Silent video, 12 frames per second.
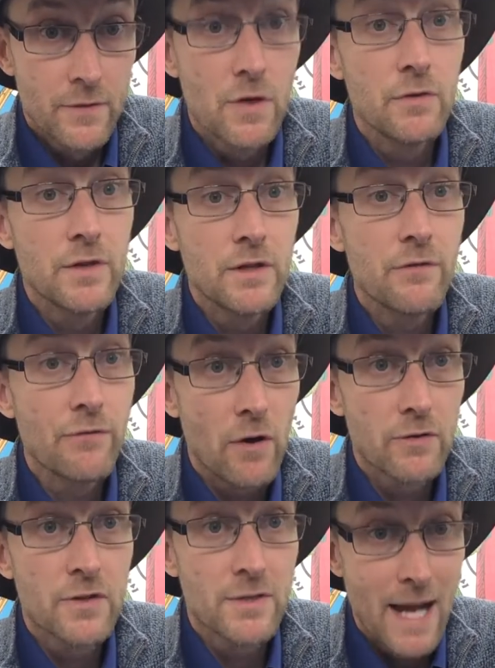using your
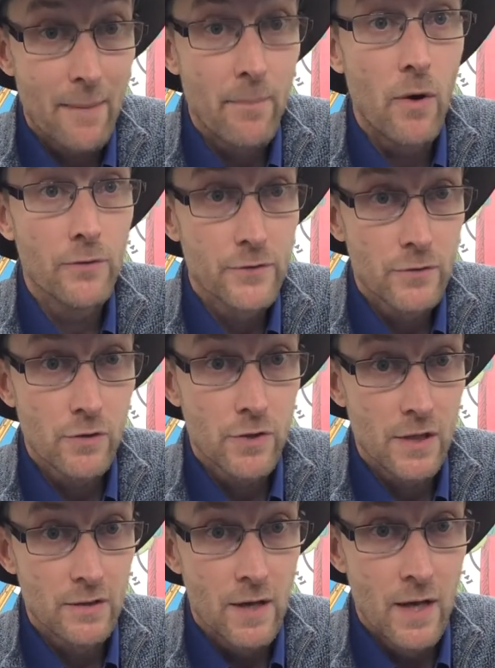frogs and tadpoles and
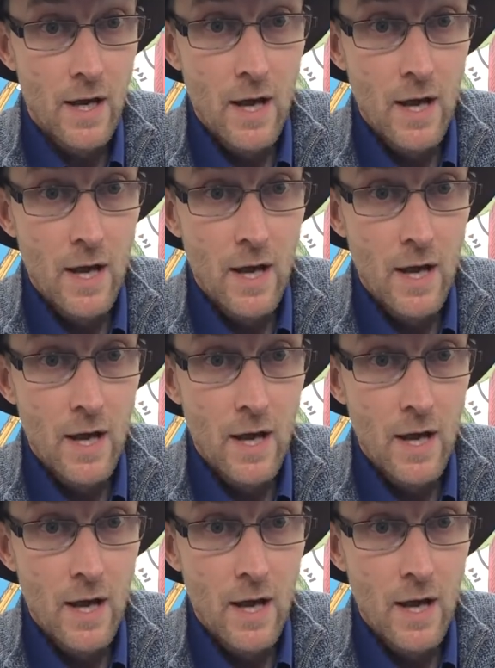shushes.